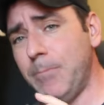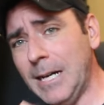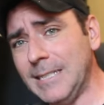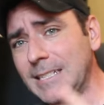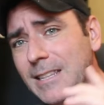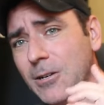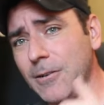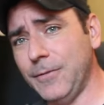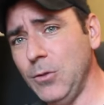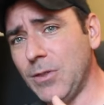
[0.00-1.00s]
But there are
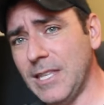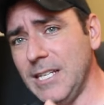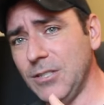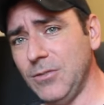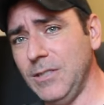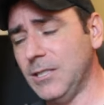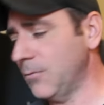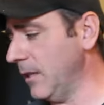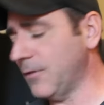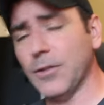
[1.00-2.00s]
a few things you need to
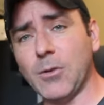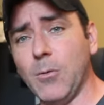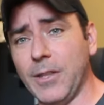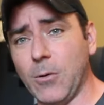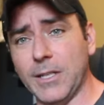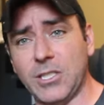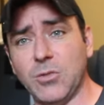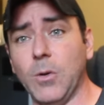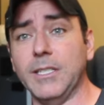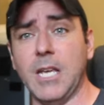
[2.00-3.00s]
realize. First of all, one of the
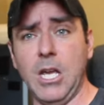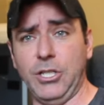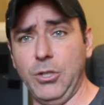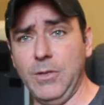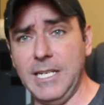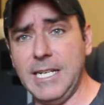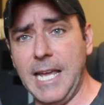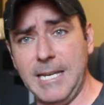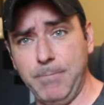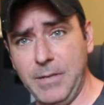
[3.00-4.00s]
questions was, do you need
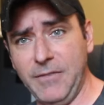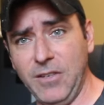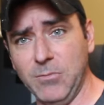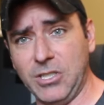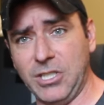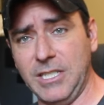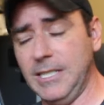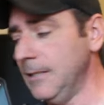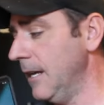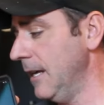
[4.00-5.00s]
a beefy
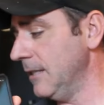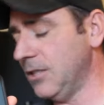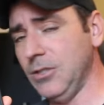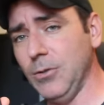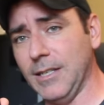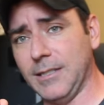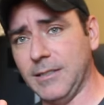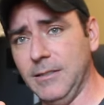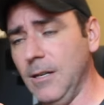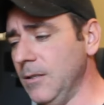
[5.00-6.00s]
machine to do
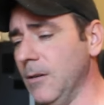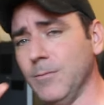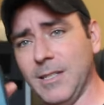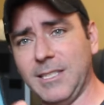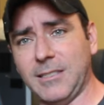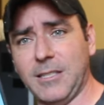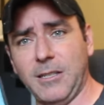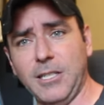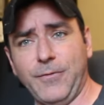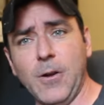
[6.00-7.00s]
this? No, this
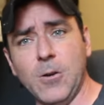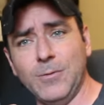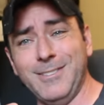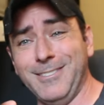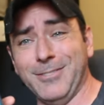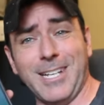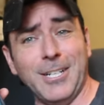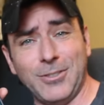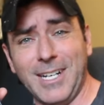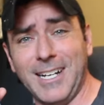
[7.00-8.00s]
phone was
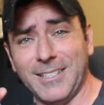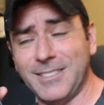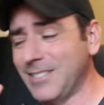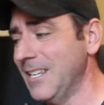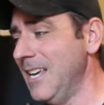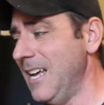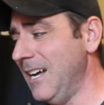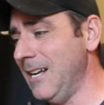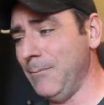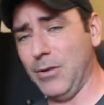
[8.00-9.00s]
$100,
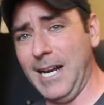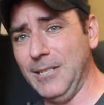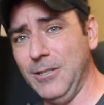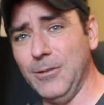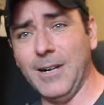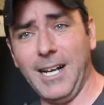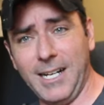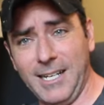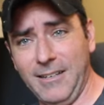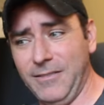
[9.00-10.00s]
brand new.
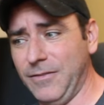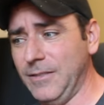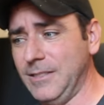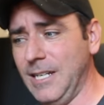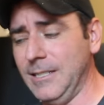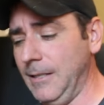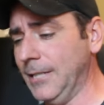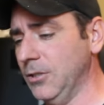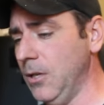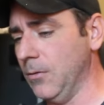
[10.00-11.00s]
I've done,
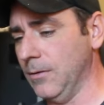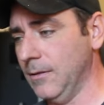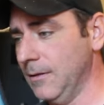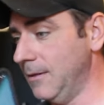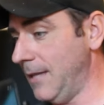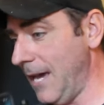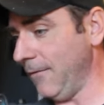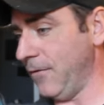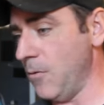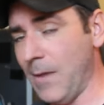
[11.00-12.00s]
actually, no,
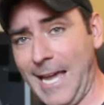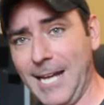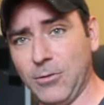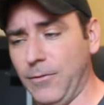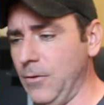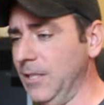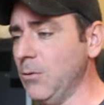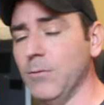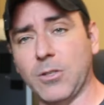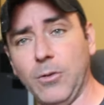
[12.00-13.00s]
that phone, my actual phone, this
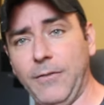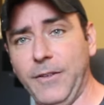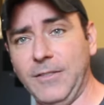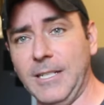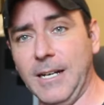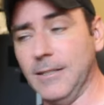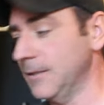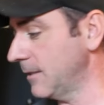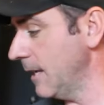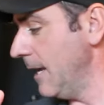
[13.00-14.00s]
one was only
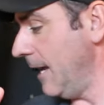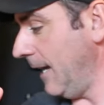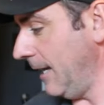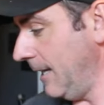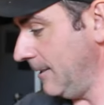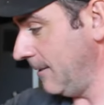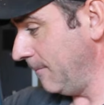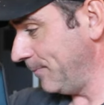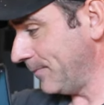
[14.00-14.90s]
$50. And